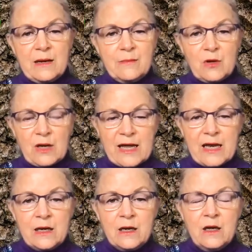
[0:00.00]
and
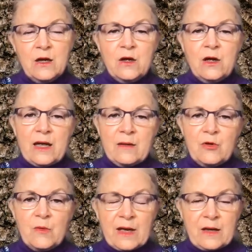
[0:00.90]
mullein,
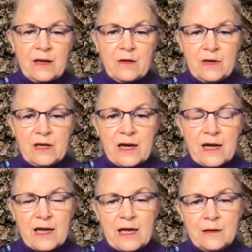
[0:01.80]

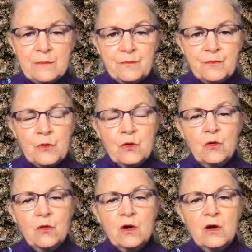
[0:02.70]
M-U-L-L-E-I-N,
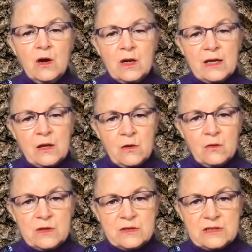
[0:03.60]
or garlic and
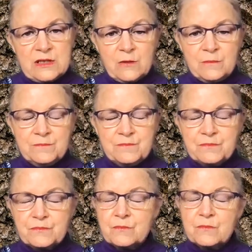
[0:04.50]
golden seal.
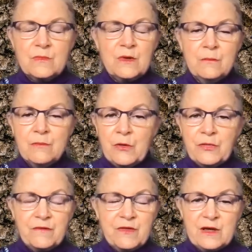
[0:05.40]

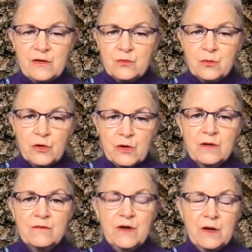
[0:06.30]
Both of these work
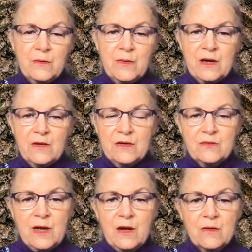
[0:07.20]
very well as
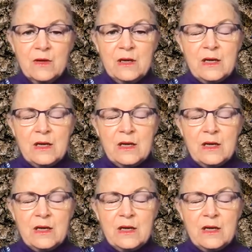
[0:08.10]
well.